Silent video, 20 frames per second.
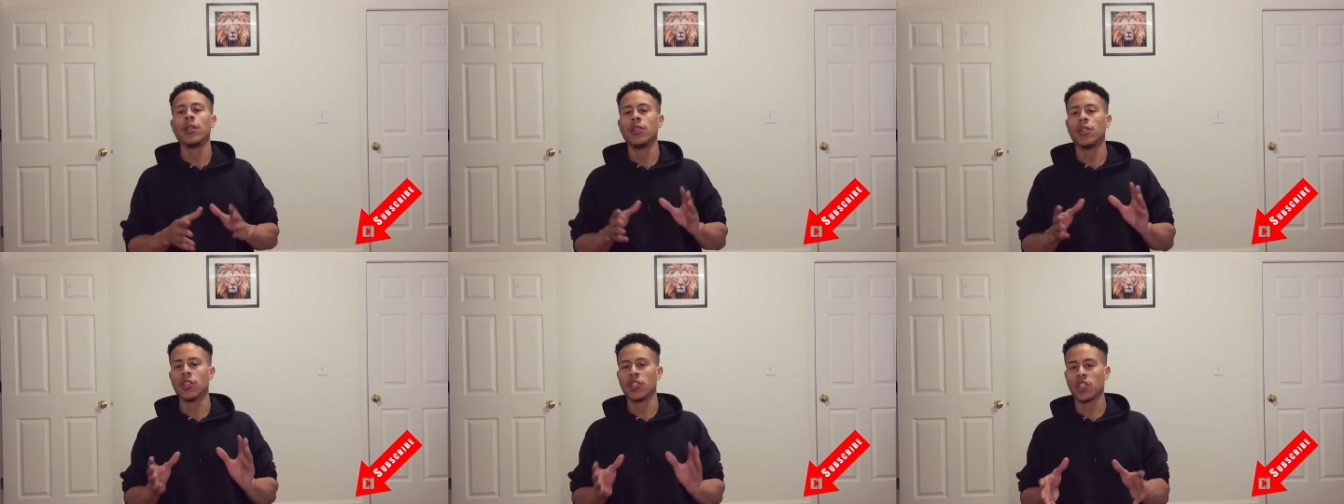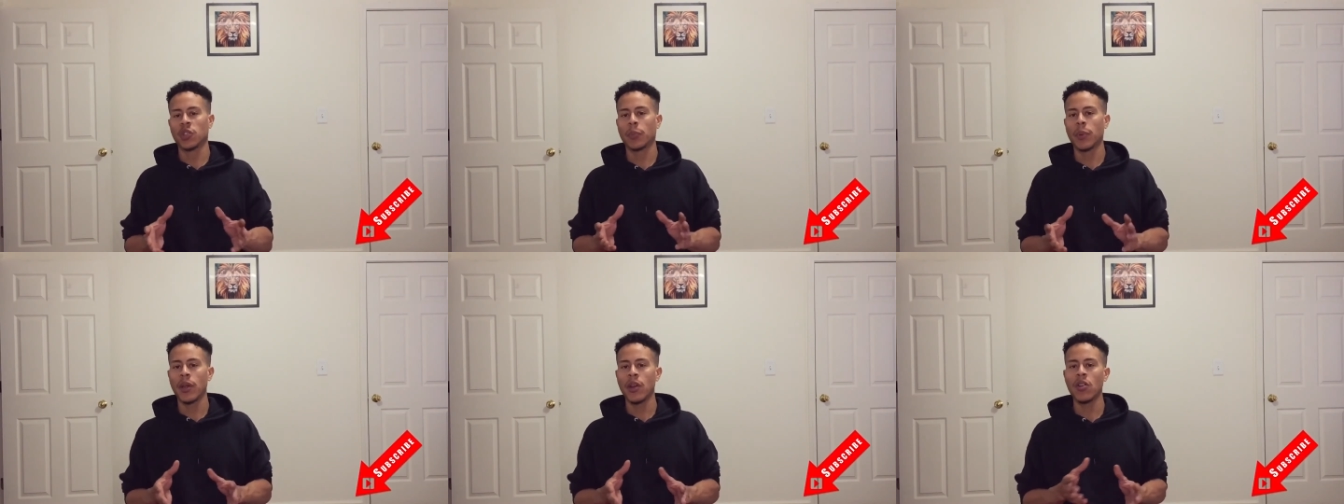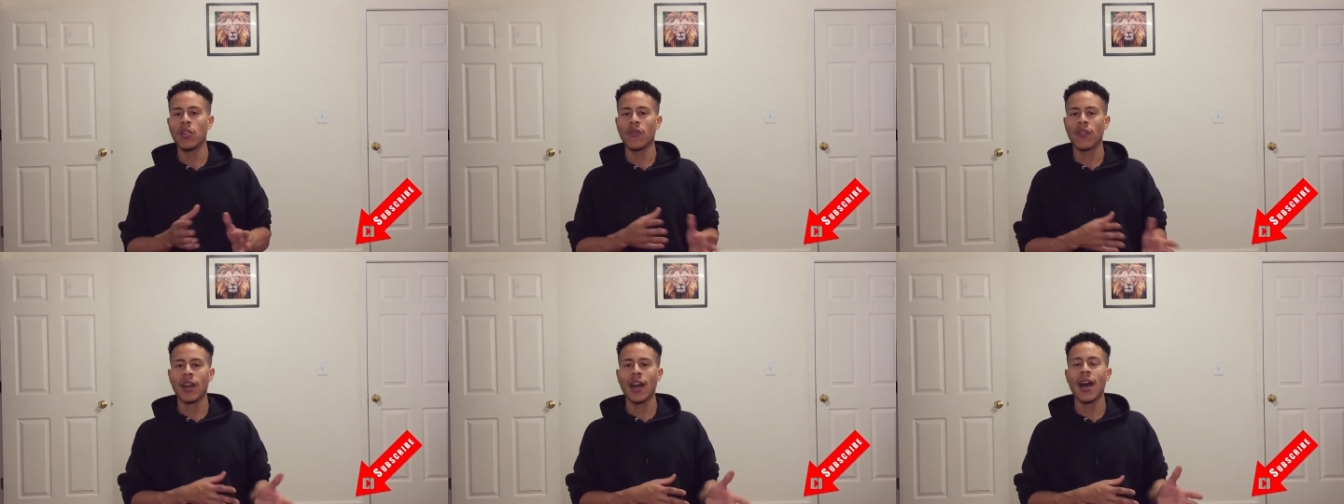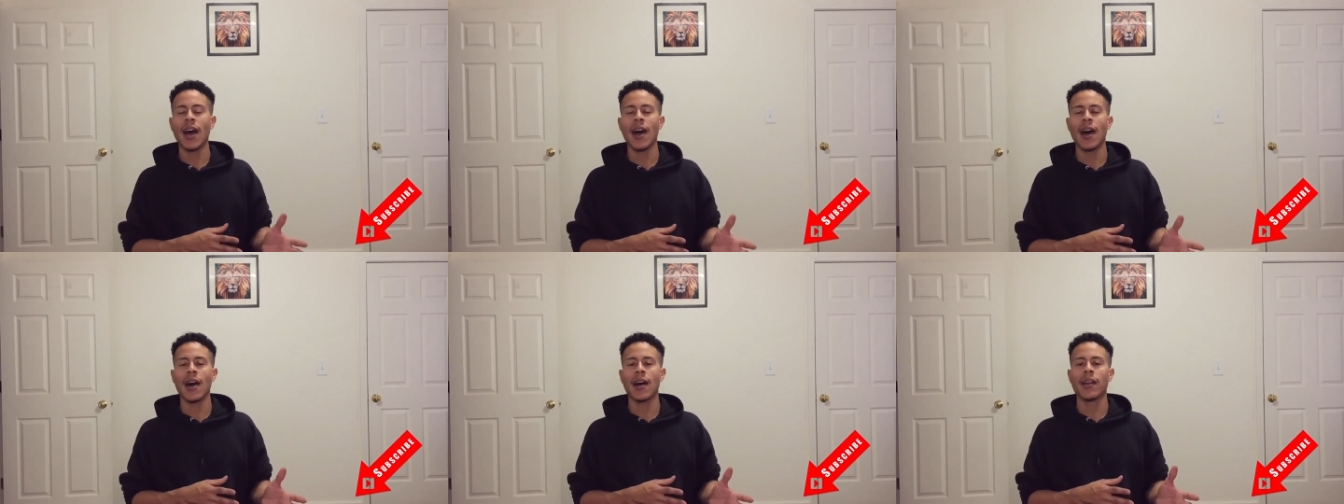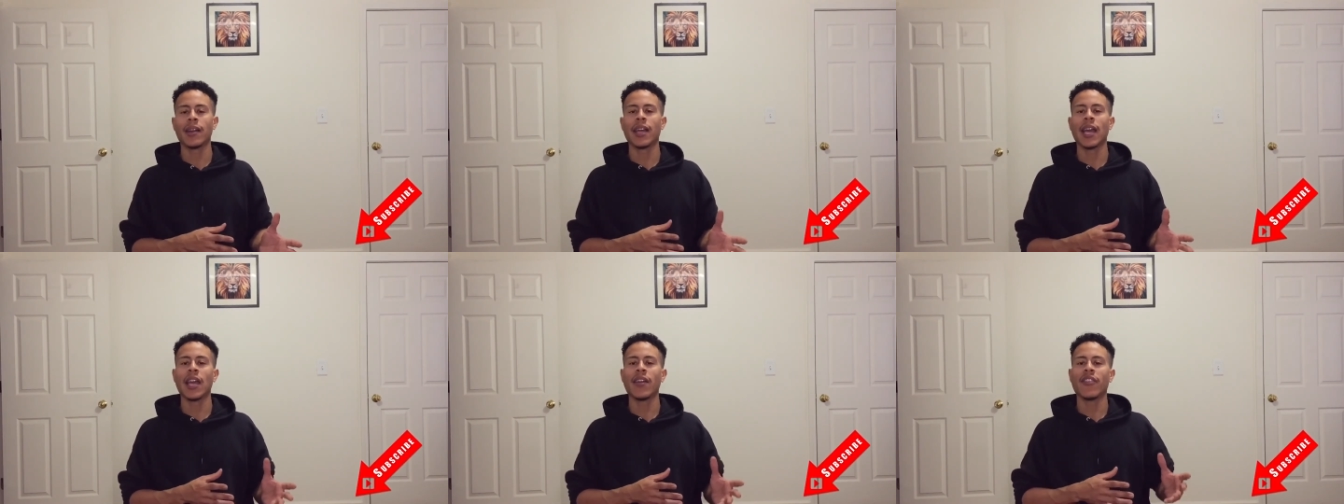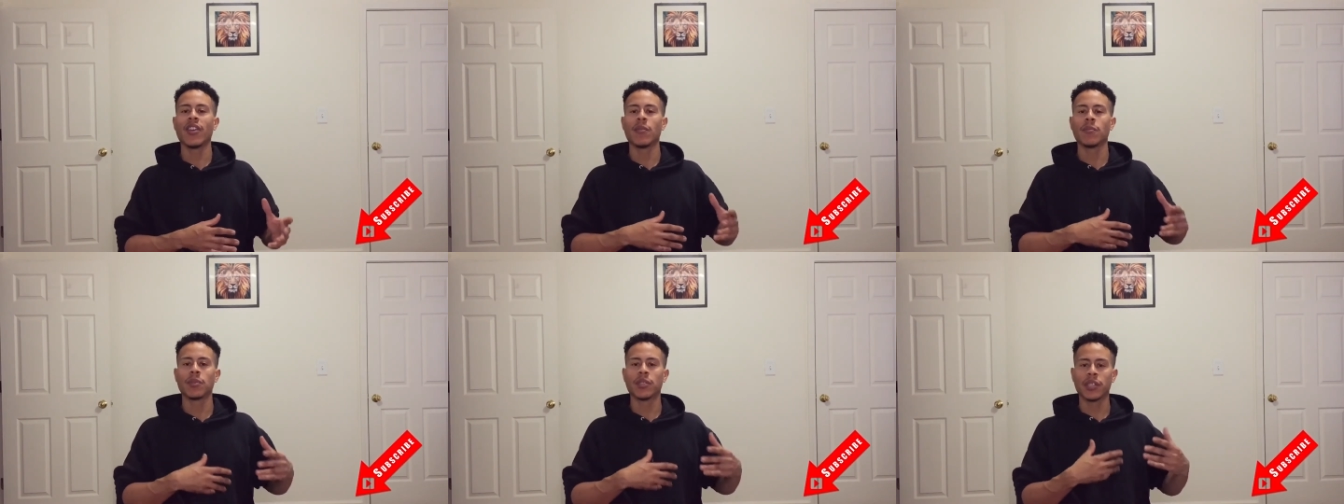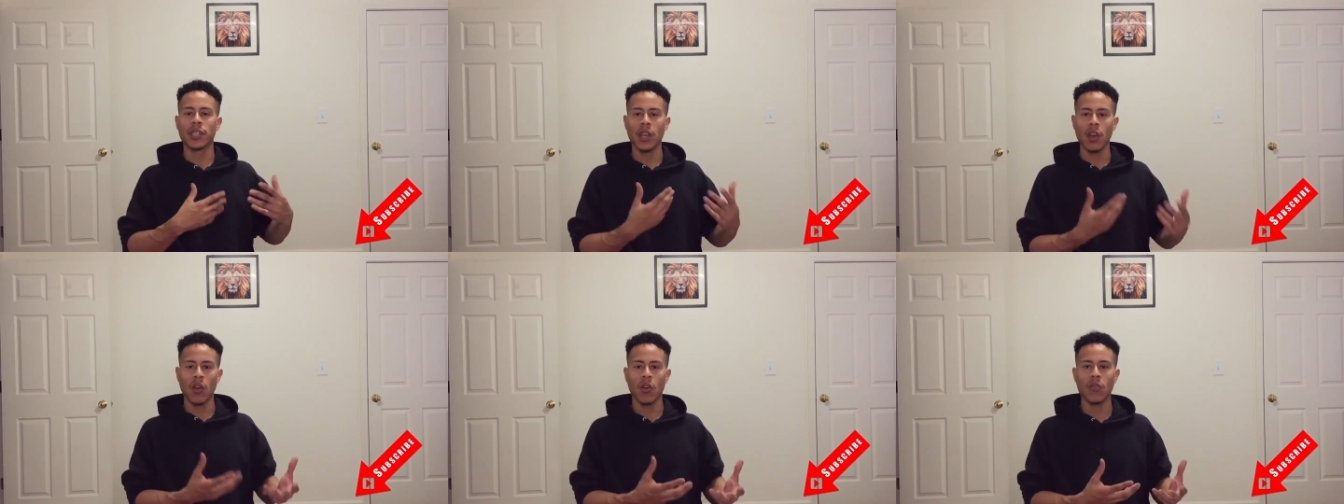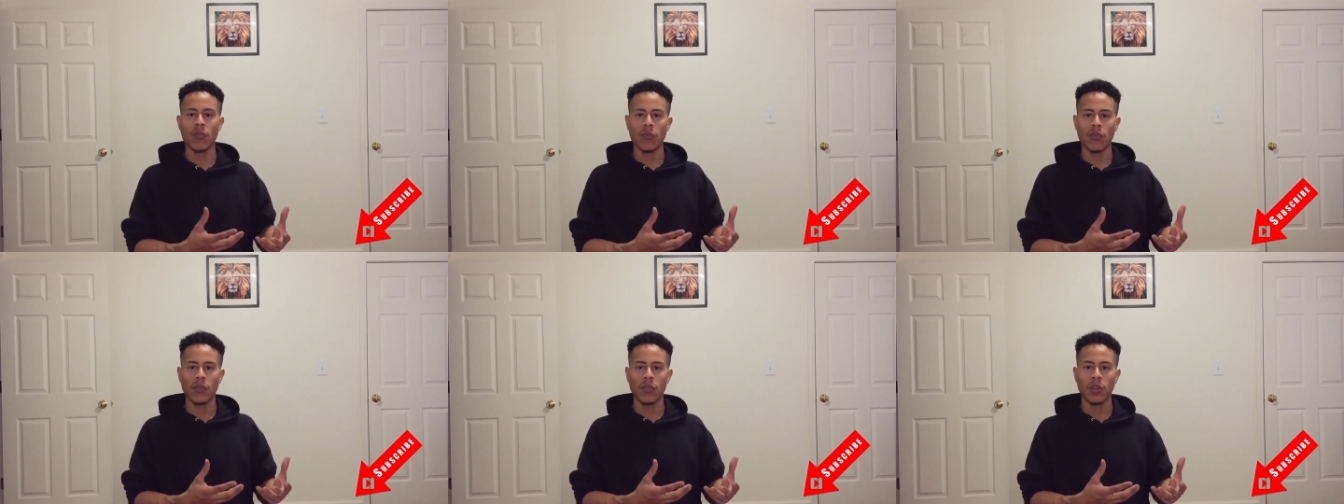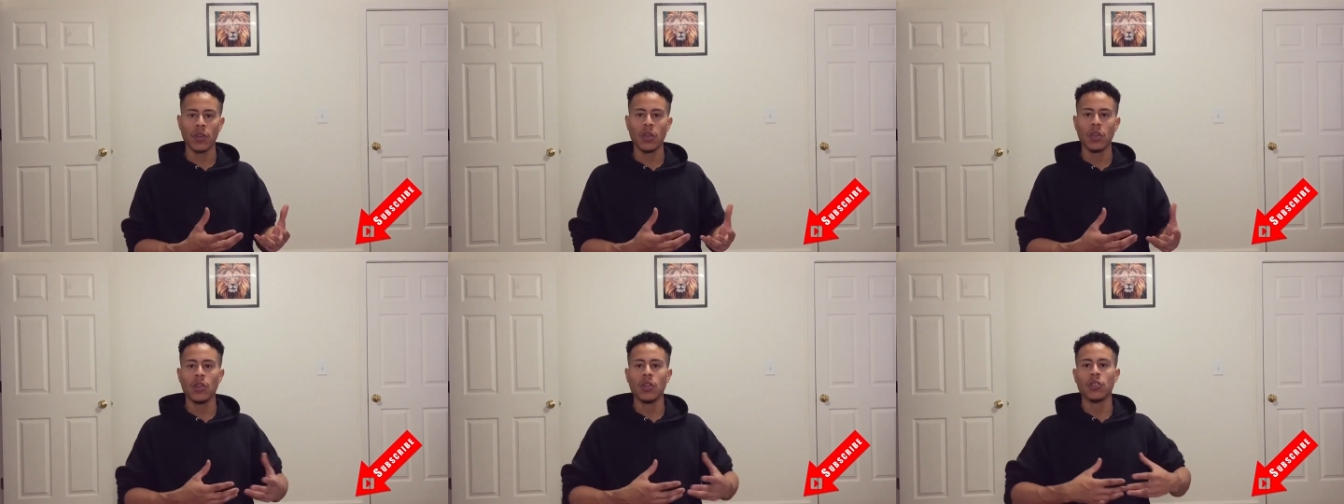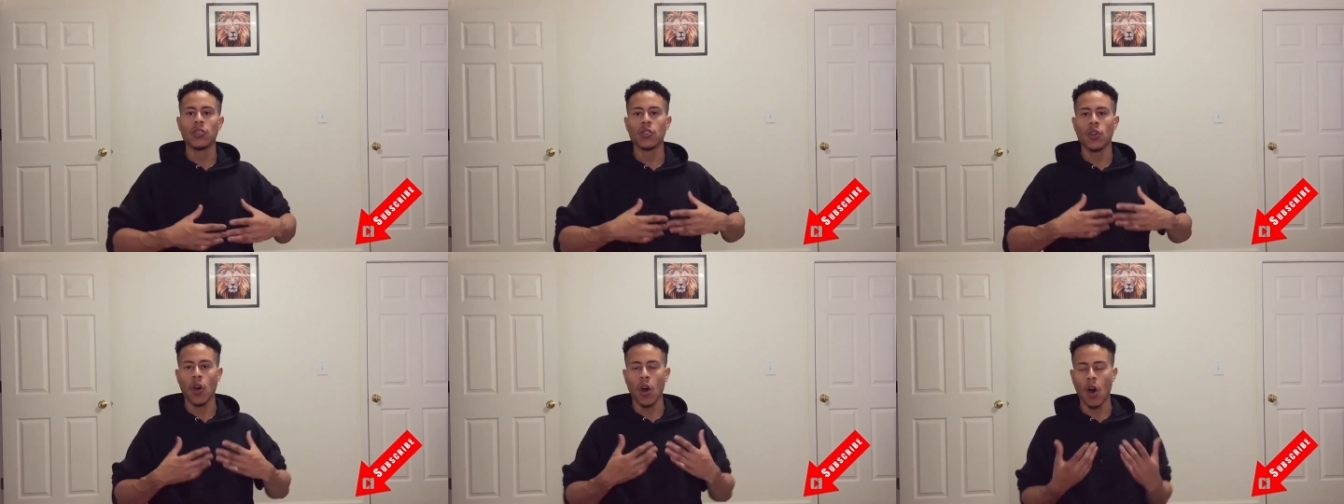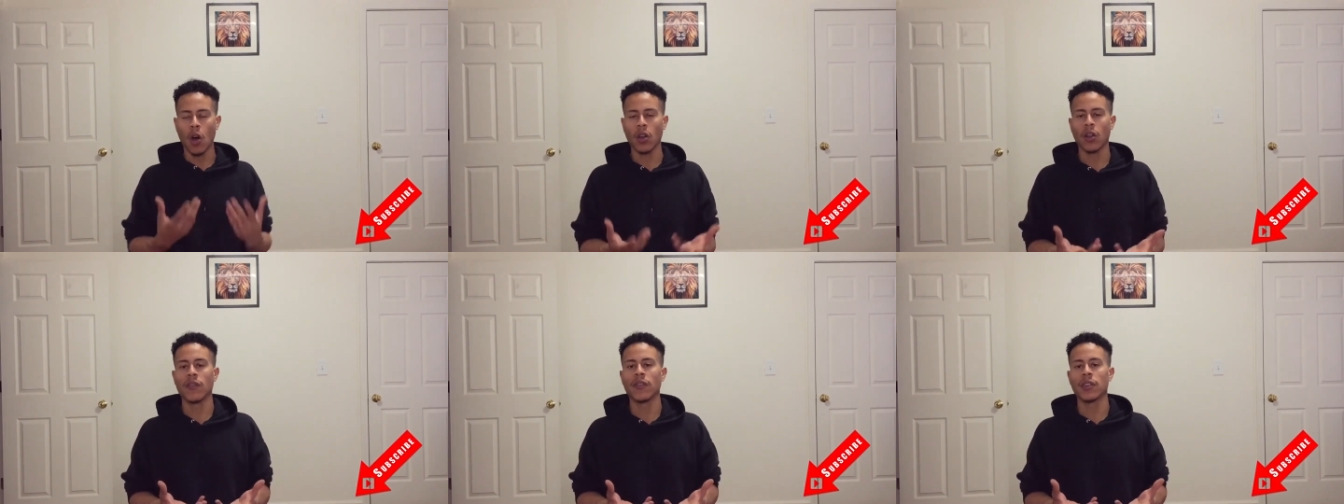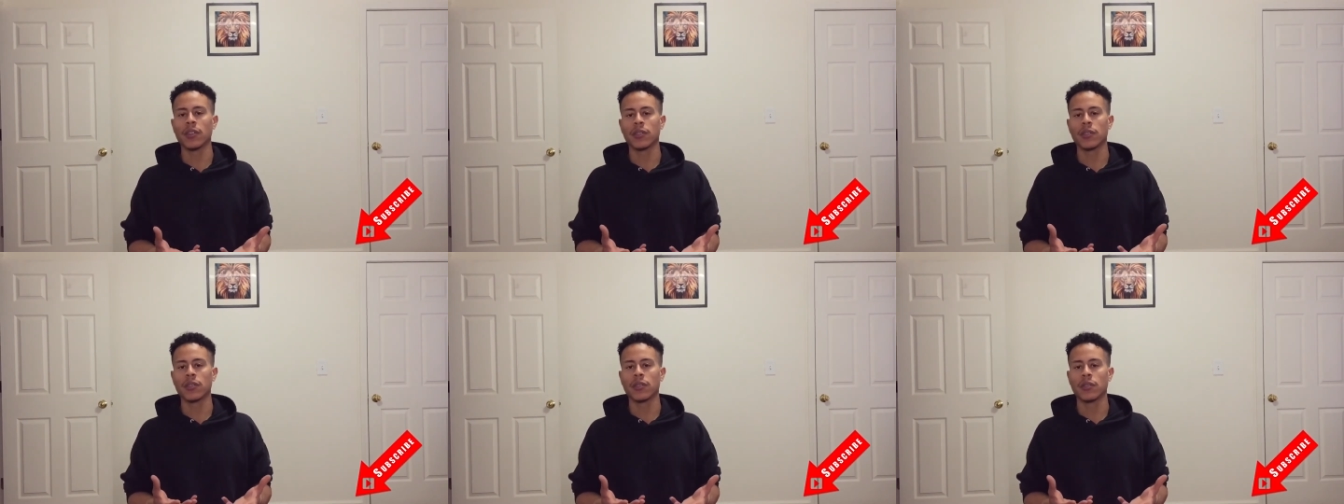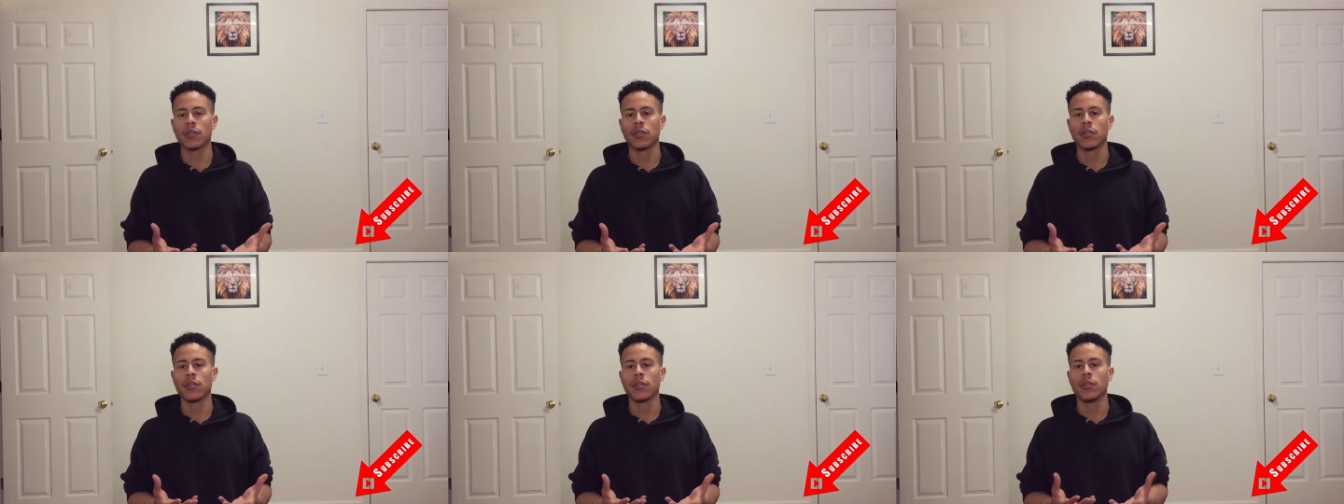The Spirit of God gave Himself to all of us,